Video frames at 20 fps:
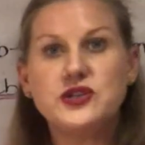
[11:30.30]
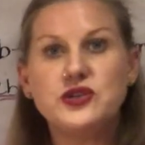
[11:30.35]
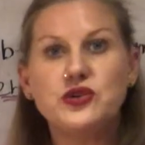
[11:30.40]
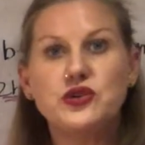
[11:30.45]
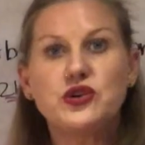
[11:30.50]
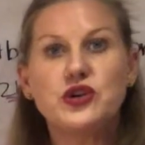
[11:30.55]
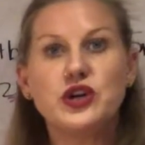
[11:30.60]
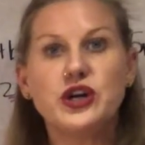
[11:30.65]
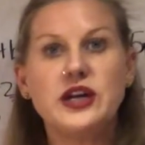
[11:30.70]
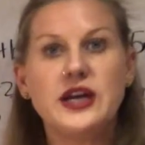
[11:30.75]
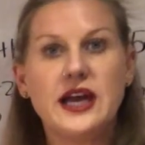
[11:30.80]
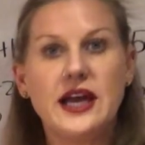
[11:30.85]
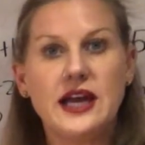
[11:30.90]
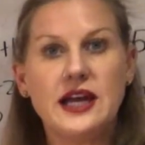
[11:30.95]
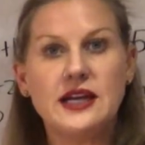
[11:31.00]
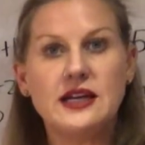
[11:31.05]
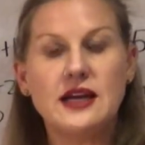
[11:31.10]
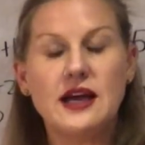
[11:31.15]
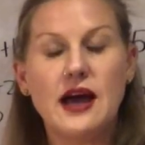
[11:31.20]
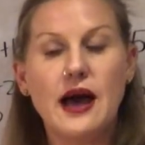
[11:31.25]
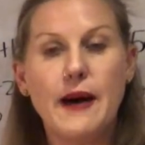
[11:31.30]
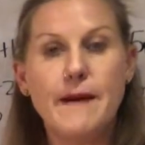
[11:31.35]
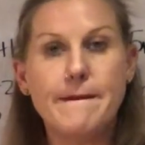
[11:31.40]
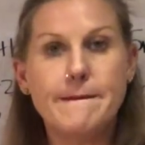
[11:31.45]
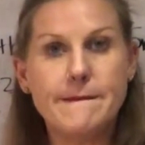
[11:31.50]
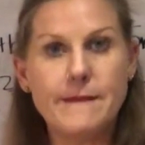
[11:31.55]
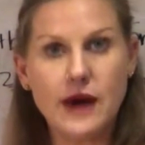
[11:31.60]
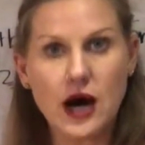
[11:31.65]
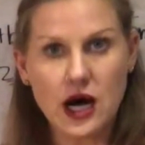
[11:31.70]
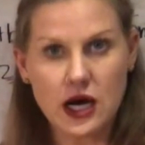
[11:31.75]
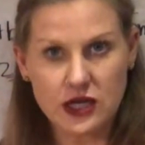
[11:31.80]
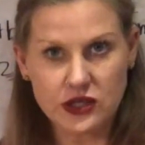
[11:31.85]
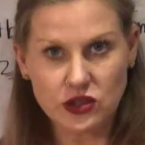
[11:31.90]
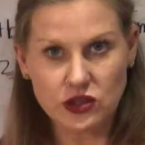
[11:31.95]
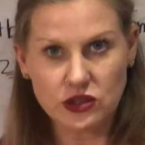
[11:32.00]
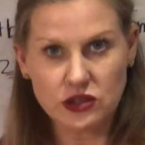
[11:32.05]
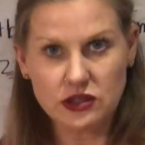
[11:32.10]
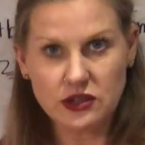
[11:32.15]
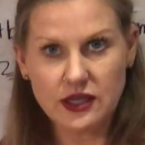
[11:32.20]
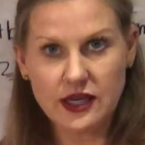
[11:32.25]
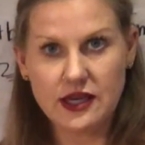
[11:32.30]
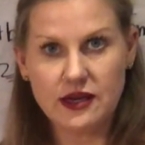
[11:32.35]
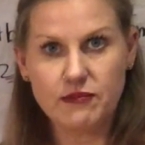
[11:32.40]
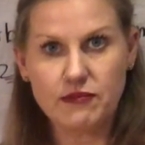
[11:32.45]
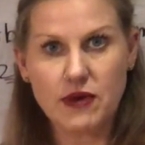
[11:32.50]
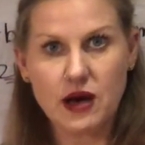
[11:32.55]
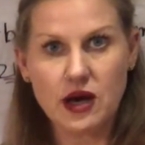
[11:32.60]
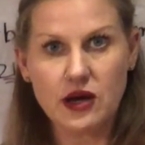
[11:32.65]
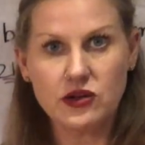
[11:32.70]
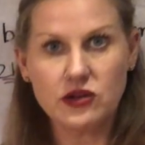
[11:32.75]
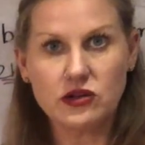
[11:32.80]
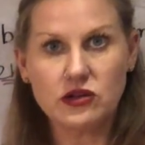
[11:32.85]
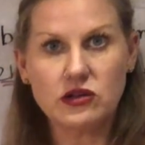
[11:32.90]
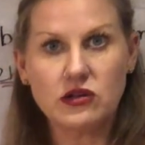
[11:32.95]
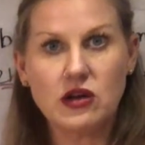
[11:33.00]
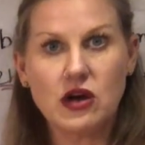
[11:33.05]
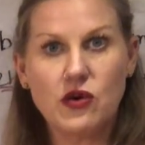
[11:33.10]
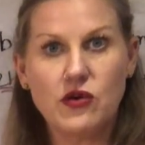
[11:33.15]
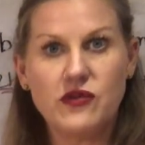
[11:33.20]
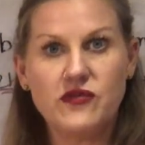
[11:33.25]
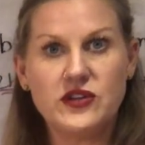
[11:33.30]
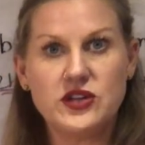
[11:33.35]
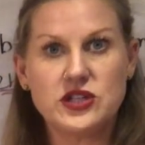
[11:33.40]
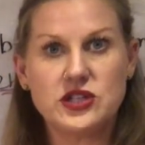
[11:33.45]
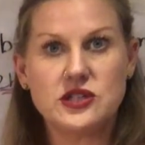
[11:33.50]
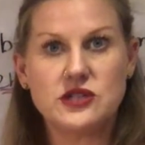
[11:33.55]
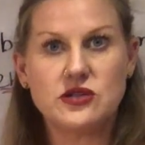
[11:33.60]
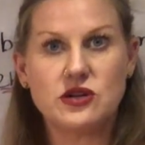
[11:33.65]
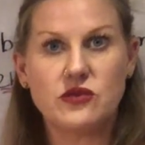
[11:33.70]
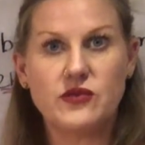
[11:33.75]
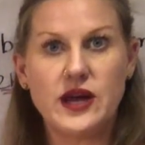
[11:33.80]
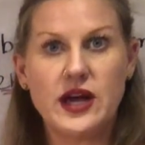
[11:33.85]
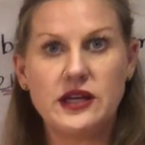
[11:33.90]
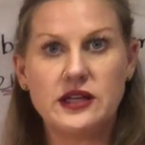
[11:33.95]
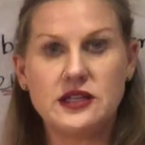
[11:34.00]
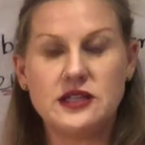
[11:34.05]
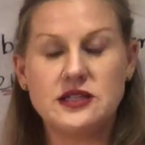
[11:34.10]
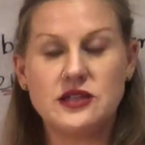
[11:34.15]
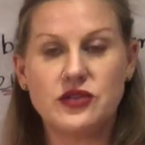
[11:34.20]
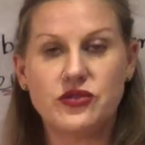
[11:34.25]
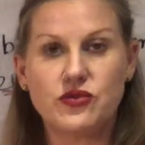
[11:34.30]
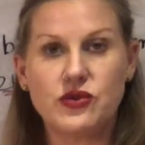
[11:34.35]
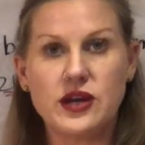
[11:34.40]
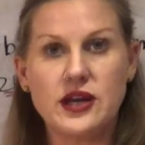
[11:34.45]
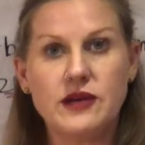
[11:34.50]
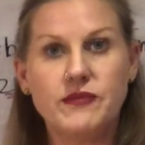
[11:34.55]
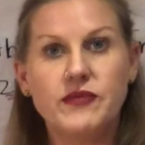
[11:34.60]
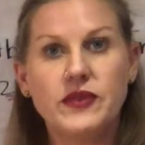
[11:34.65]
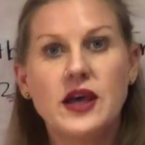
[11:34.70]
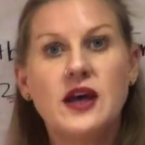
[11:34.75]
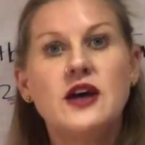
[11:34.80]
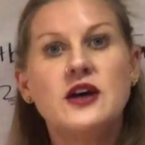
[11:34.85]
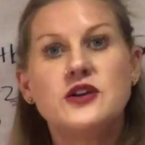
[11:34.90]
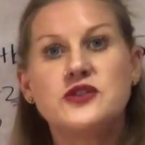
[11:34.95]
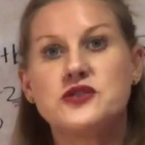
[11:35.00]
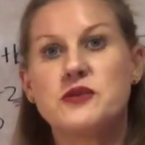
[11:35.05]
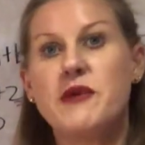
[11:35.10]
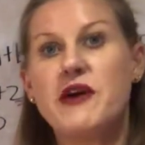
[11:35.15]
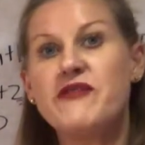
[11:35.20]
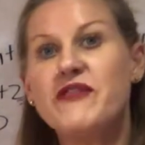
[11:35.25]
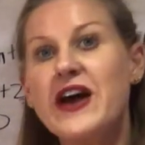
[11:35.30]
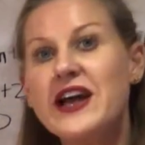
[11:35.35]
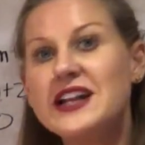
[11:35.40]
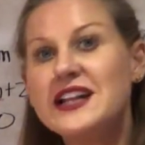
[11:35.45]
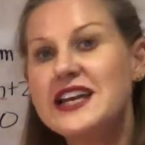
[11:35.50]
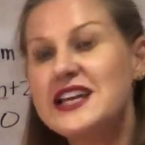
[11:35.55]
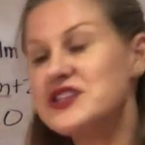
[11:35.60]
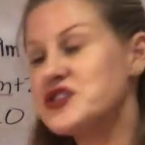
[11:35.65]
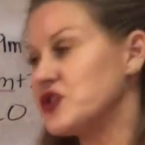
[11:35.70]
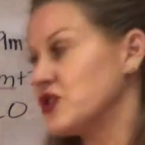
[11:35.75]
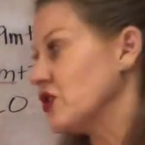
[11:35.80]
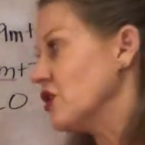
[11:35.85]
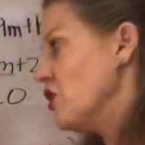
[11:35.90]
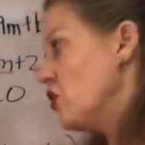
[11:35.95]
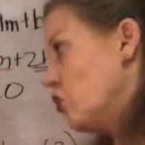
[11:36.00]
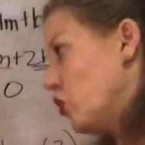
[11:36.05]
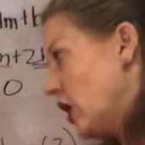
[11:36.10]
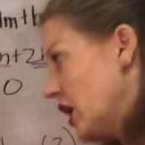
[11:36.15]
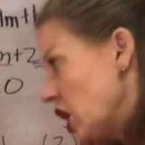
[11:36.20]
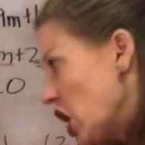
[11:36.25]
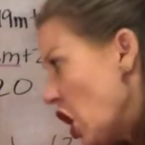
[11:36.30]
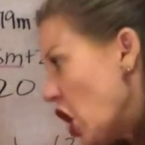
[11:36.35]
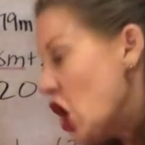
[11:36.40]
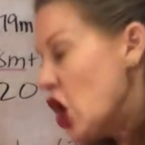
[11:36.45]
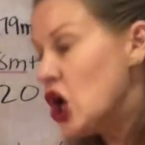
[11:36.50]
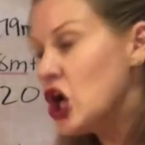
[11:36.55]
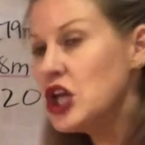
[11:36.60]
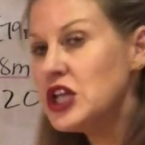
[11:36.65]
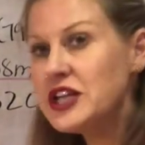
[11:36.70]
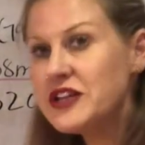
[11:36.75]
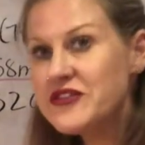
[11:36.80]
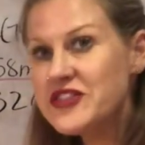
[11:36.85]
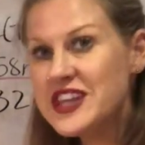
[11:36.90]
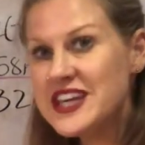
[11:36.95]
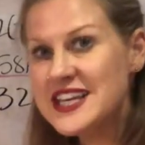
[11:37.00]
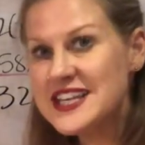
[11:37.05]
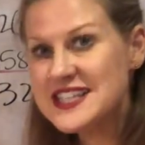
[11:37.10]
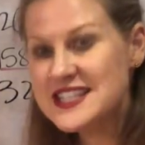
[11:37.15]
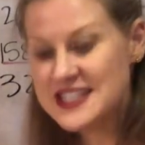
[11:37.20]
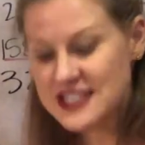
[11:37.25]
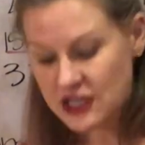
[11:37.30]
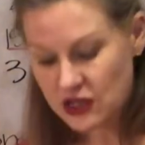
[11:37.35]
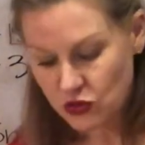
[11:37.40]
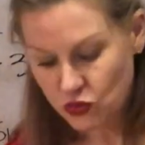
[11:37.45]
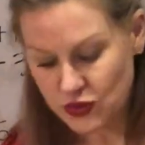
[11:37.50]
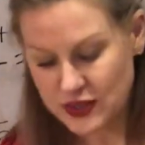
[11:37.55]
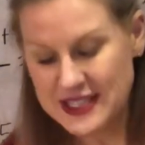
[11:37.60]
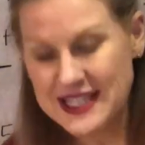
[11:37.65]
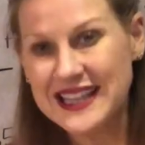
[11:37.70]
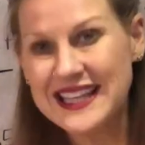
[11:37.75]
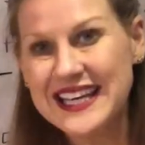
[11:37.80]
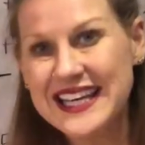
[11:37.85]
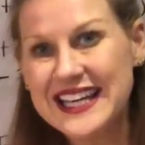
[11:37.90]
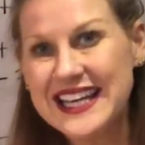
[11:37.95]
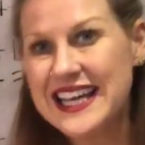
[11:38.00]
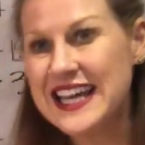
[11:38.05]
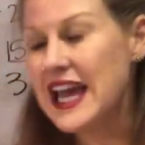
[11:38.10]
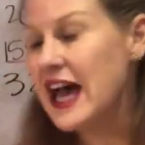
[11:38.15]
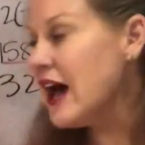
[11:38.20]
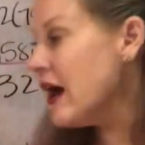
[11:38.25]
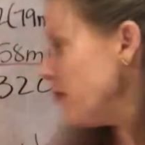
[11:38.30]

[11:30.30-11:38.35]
to create a model, and model coefficients are rounded to 3. So my final answer, what all of this was leading